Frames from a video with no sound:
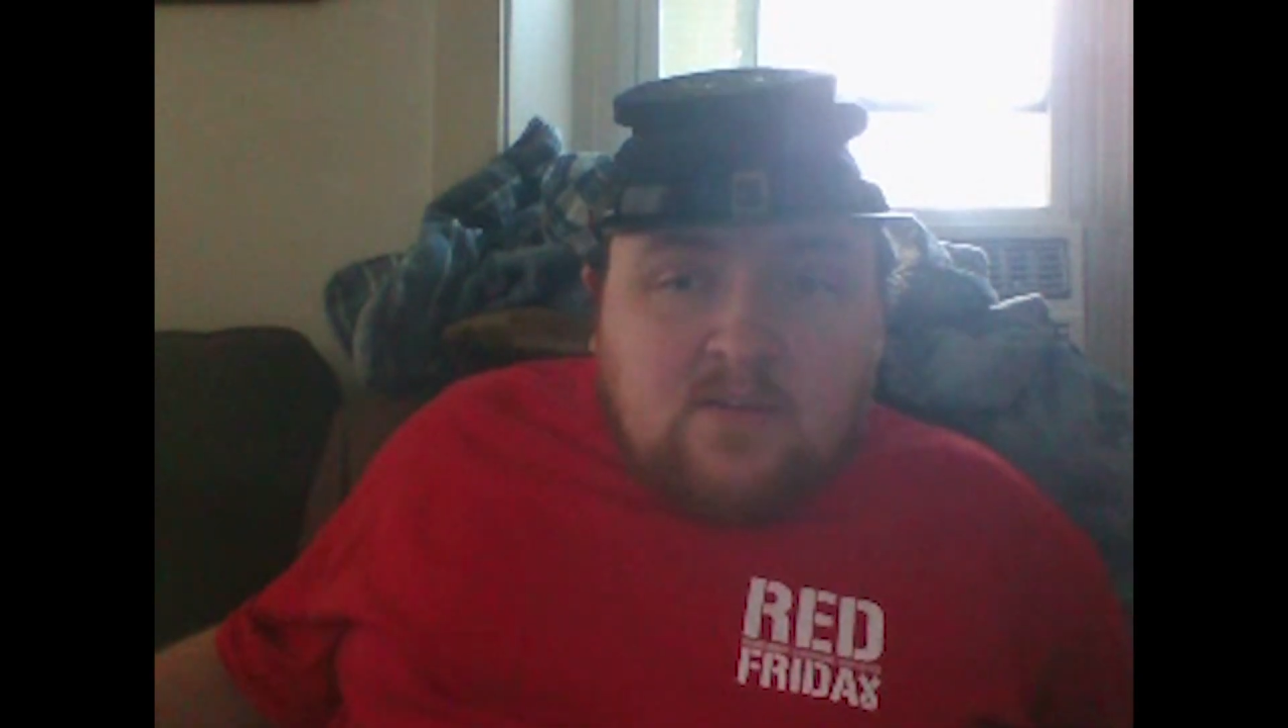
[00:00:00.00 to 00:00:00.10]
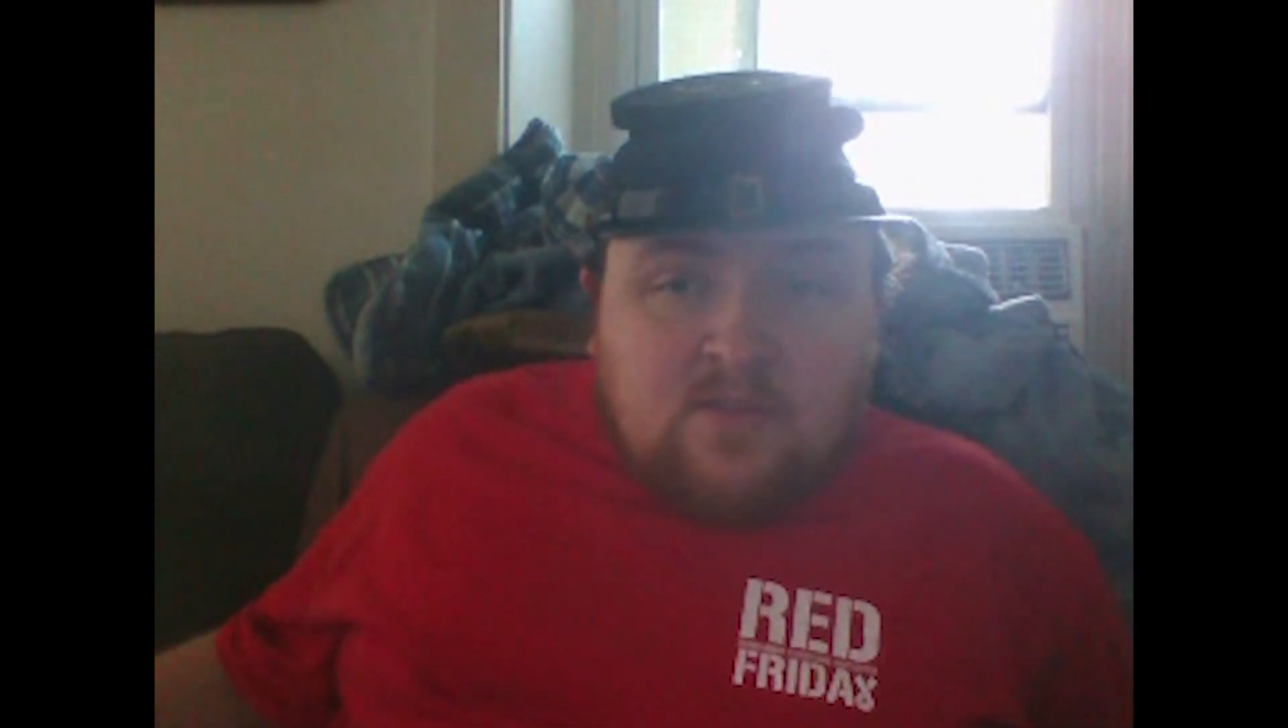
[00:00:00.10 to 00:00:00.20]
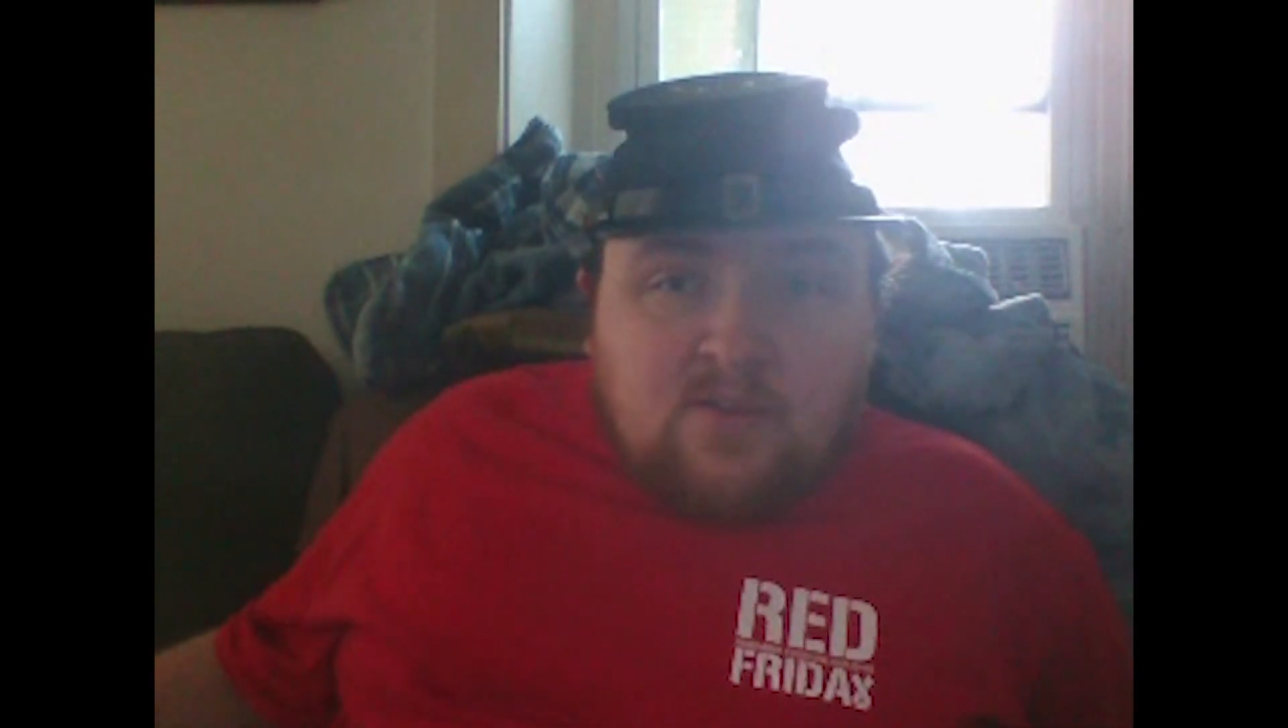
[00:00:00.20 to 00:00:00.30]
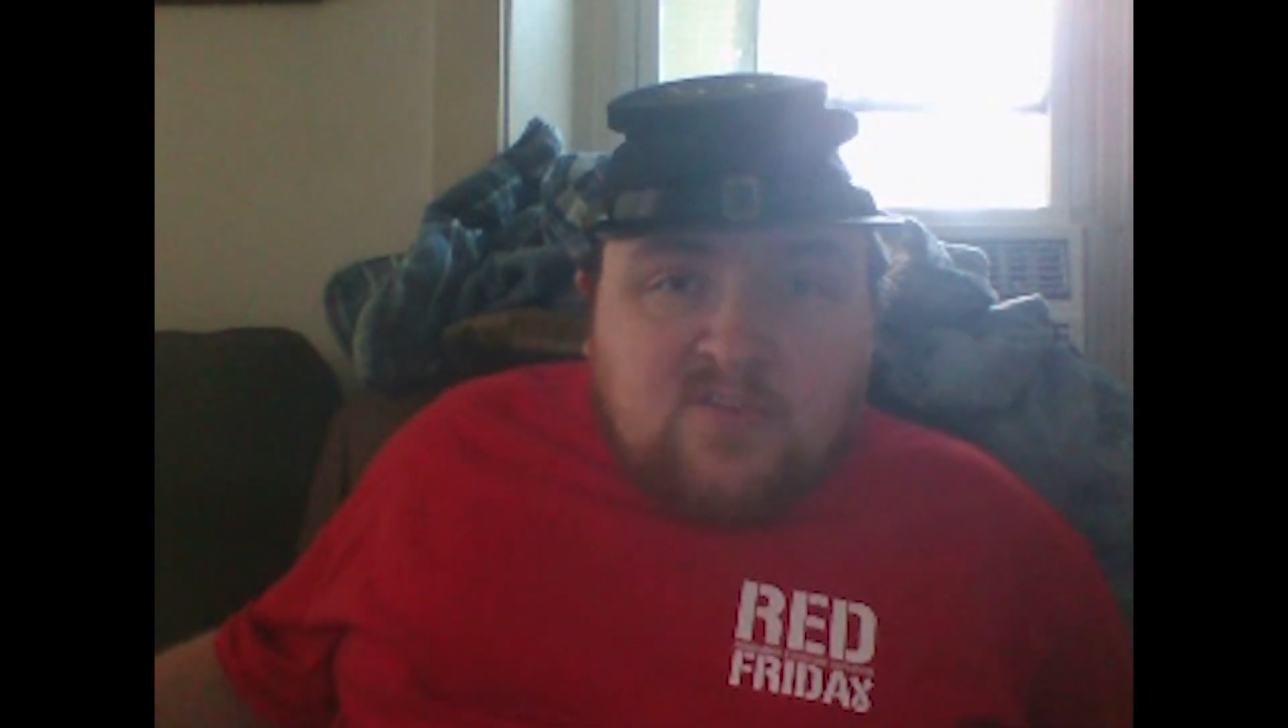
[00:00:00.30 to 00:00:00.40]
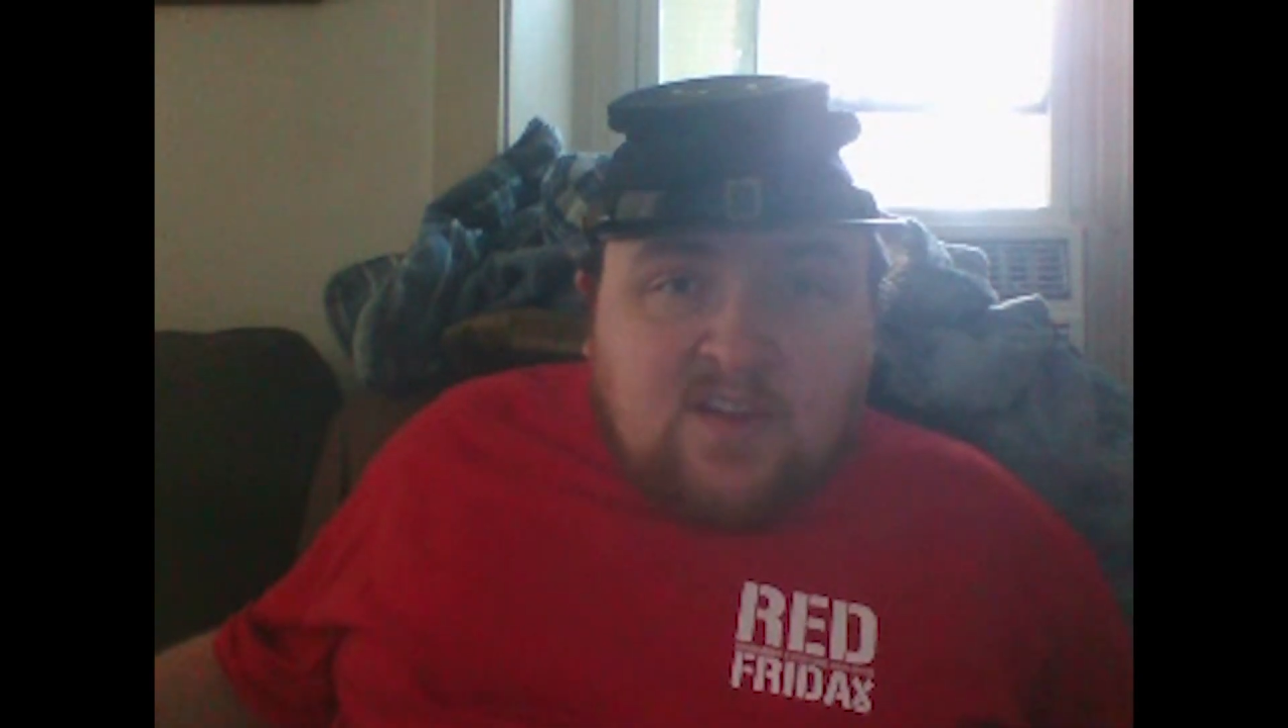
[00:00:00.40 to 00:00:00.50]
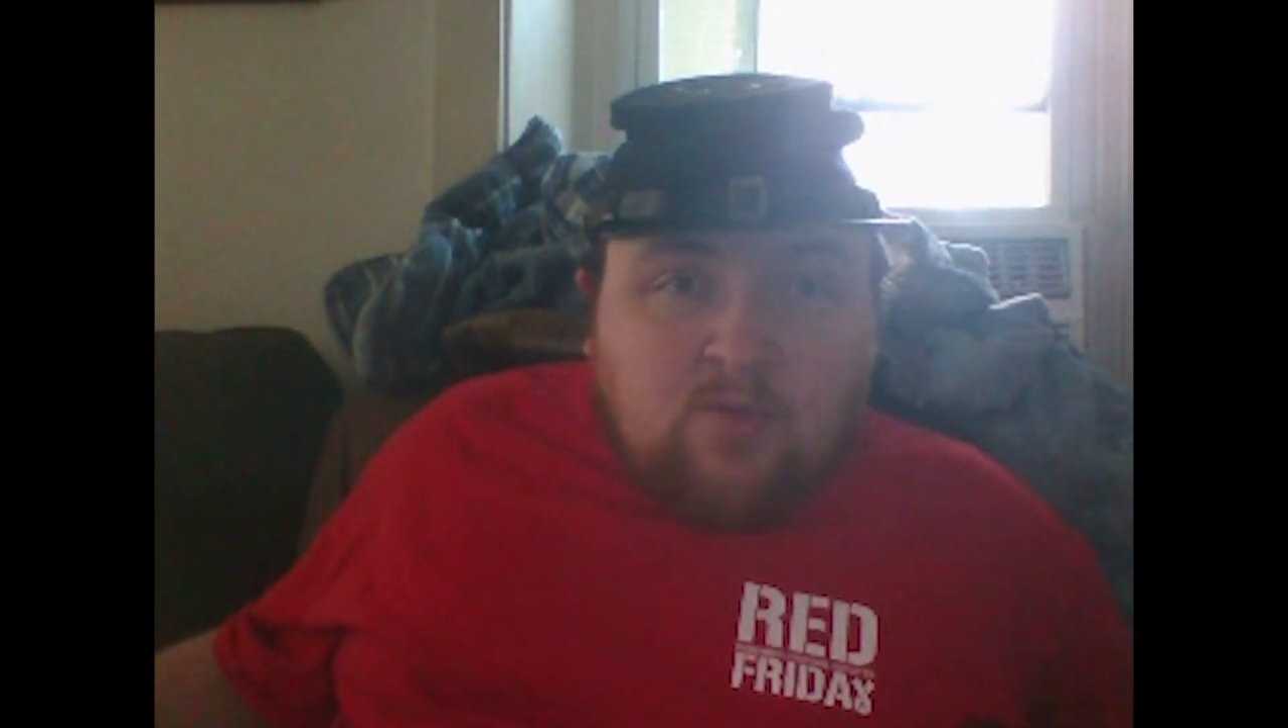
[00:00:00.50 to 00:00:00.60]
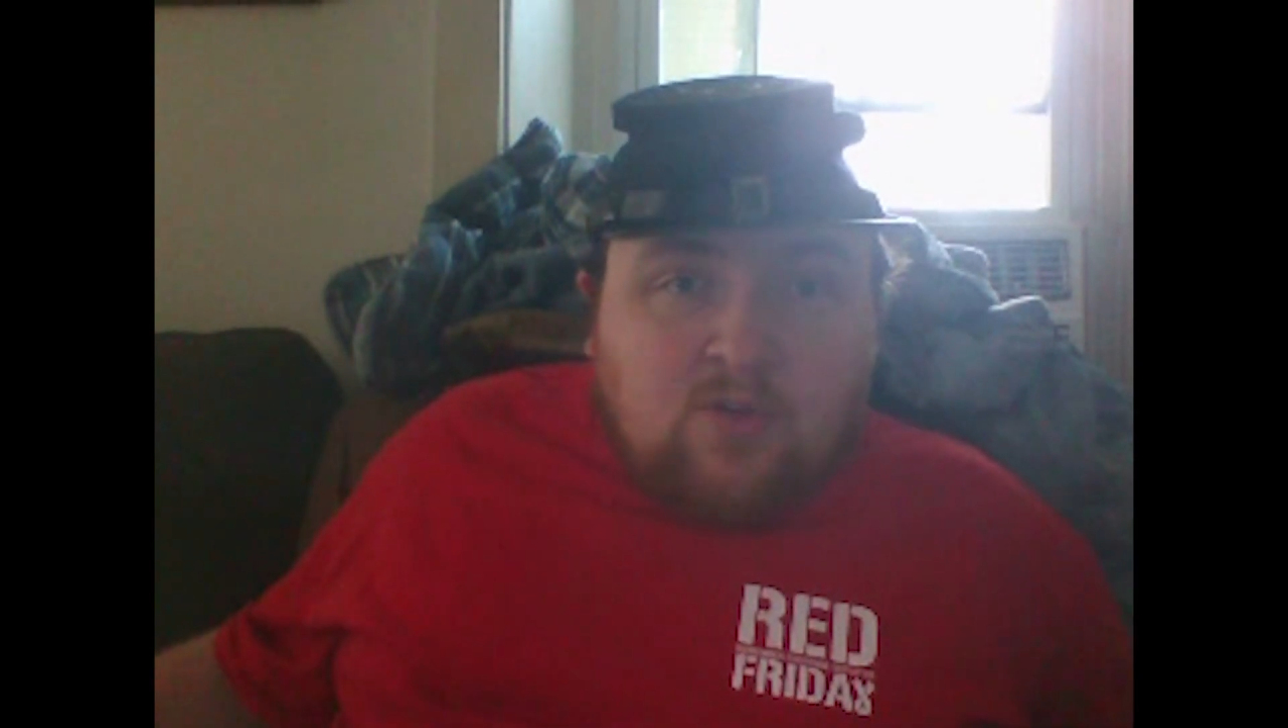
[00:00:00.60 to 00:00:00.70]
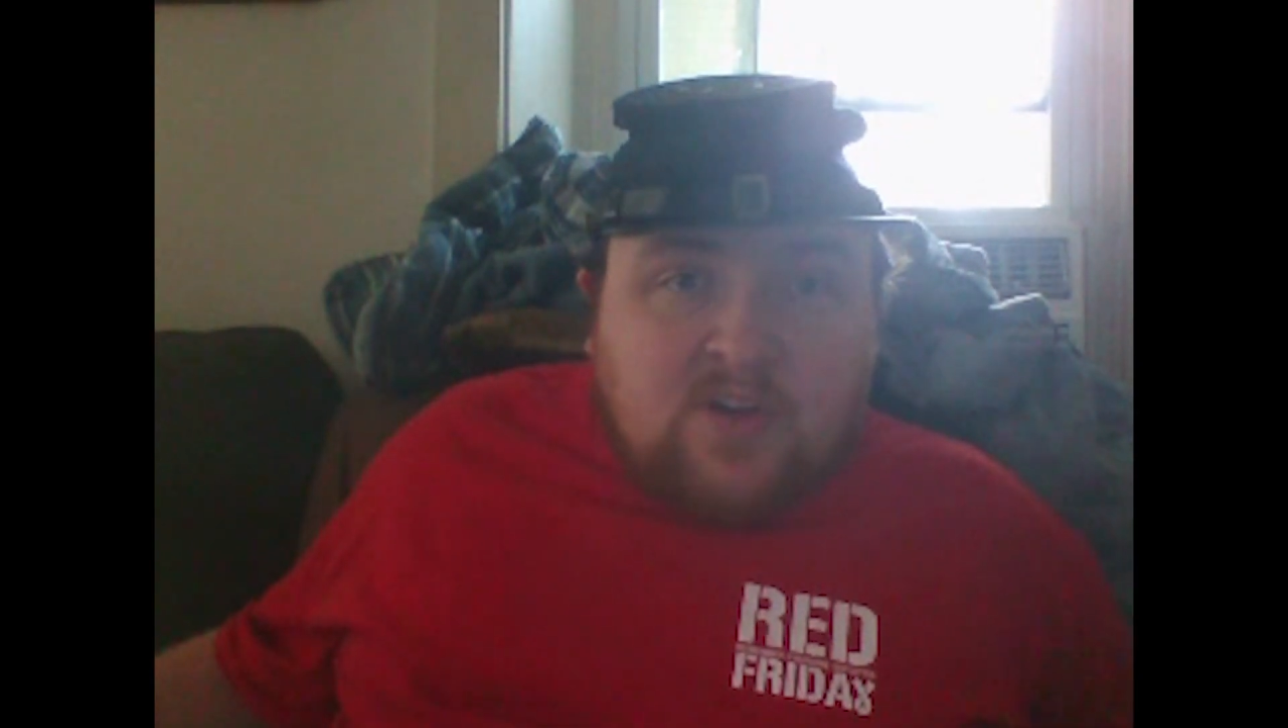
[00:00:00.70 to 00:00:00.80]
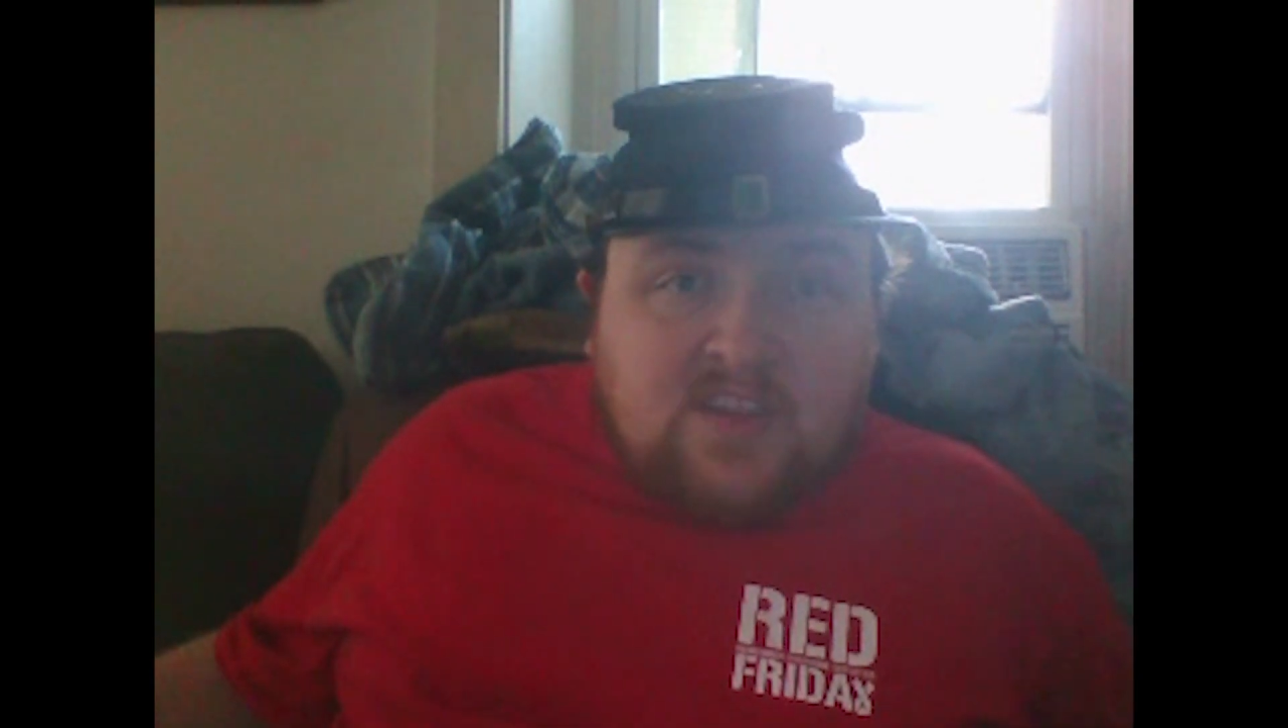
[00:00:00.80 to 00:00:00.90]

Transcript: those that were